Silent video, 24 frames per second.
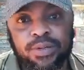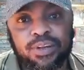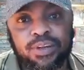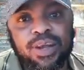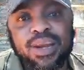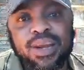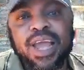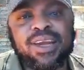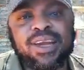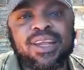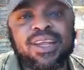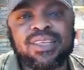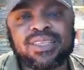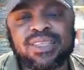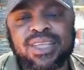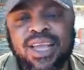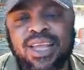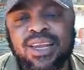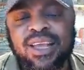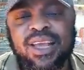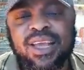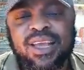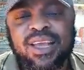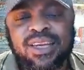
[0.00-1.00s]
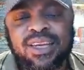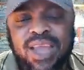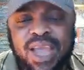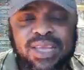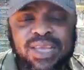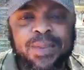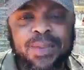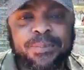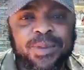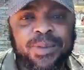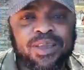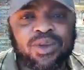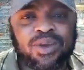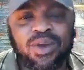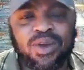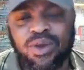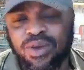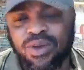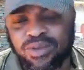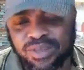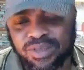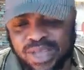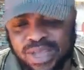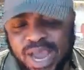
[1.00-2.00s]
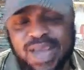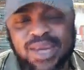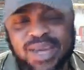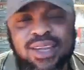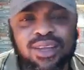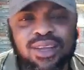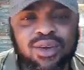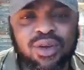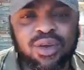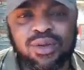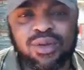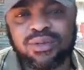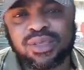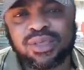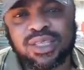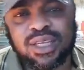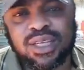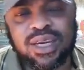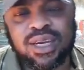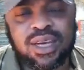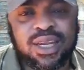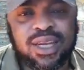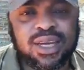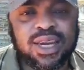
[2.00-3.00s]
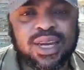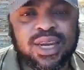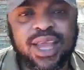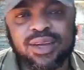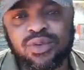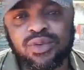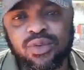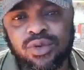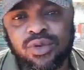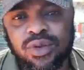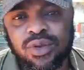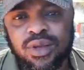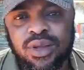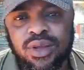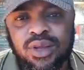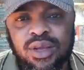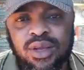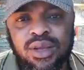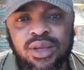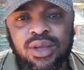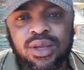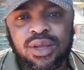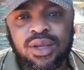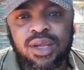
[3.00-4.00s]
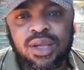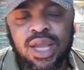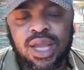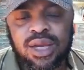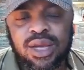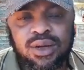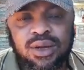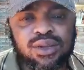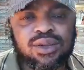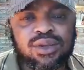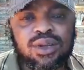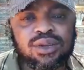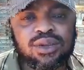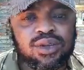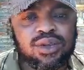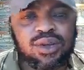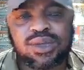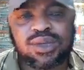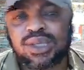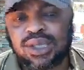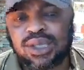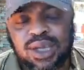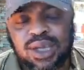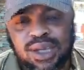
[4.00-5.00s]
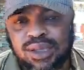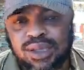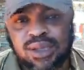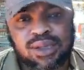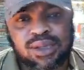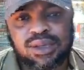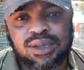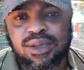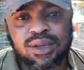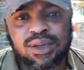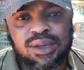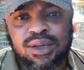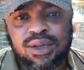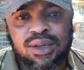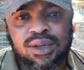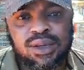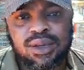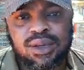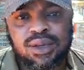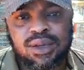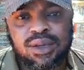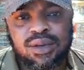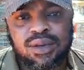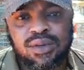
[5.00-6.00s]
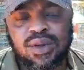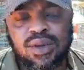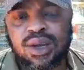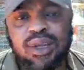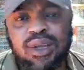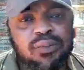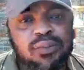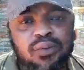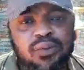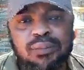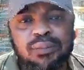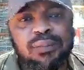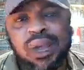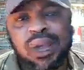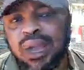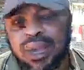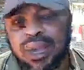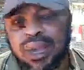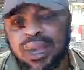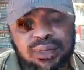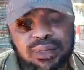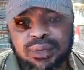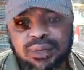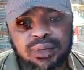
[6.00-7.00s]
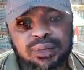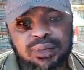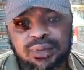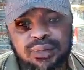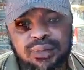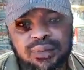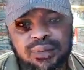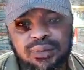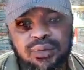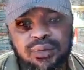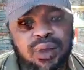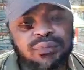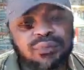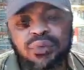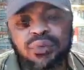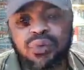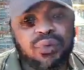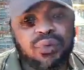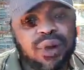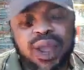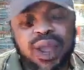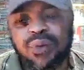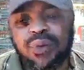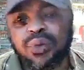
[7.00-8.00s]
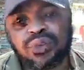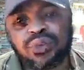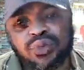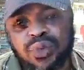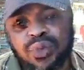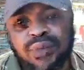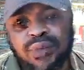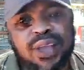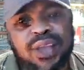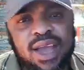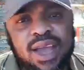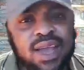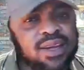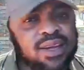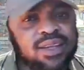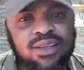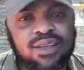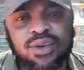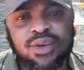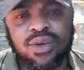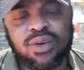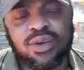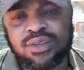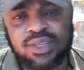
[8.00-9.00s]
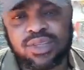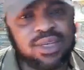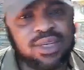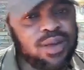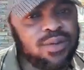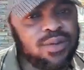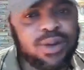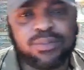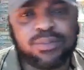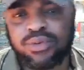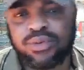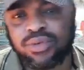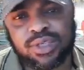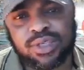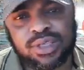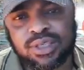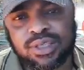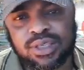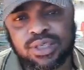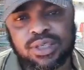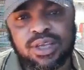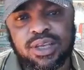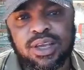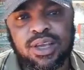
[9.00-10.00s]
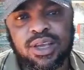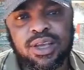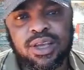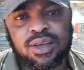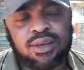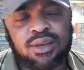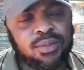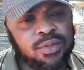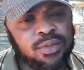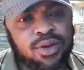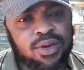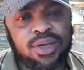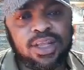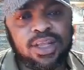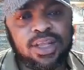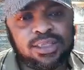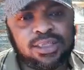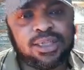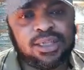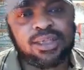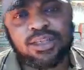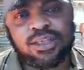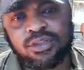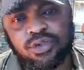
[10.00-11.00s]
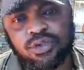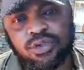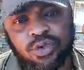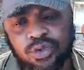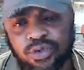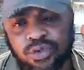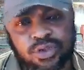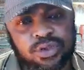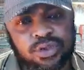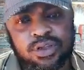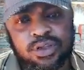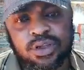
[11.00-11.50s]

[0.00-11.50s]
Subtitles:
The other day said they are keeping guns, hiding guns in Edo. Edo is not your state. You're an Igbo man. You have no right whatsoever hiding guns in our bushes. Come on, let's say the truth.